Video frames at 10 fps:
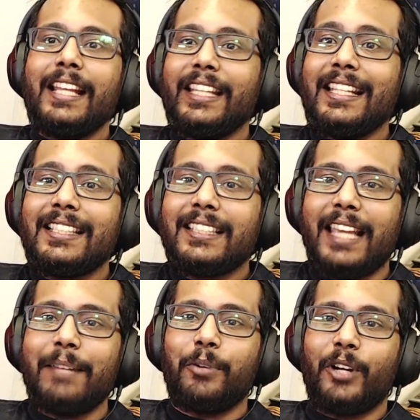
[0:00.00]
the
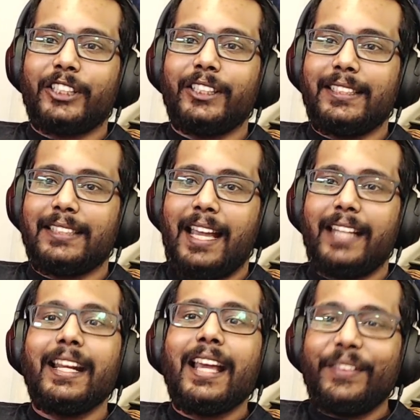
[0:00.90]
insane production
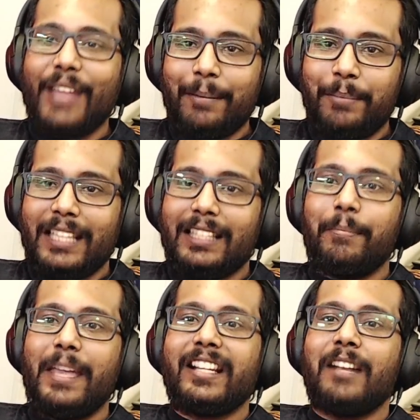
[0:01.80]
design, that being the
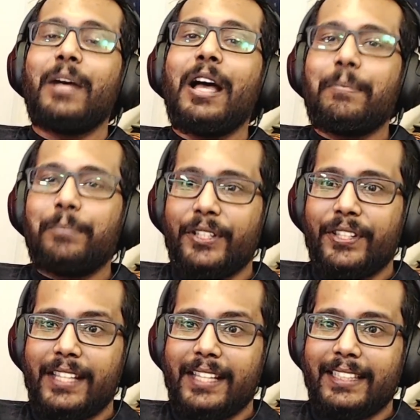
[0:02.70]
makeup,
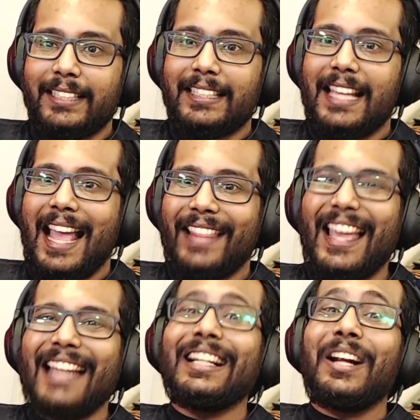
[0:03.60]
prosthetics, and
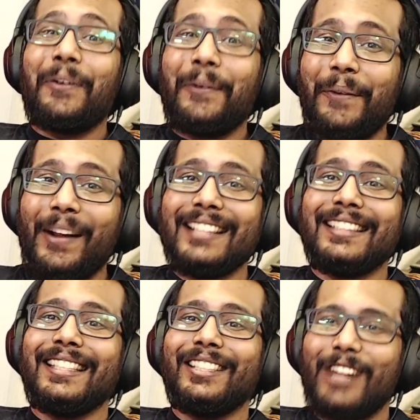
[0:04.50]
that
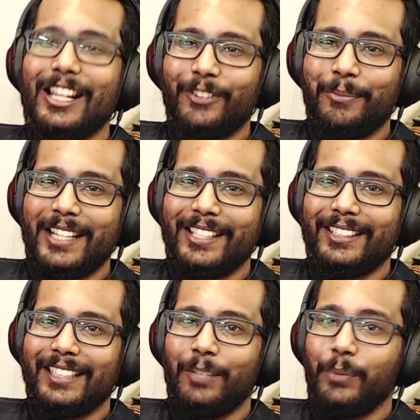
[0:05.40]
crazy transformation
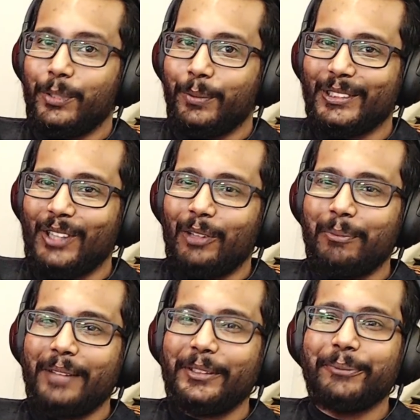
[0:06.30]
scene, which we'll talk
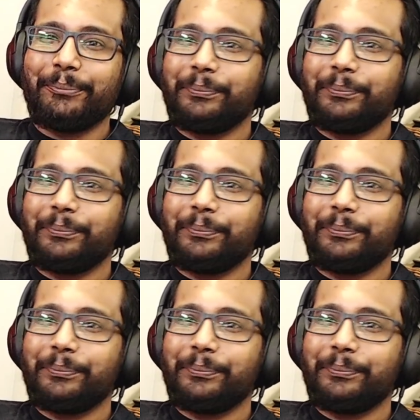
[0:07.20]
about.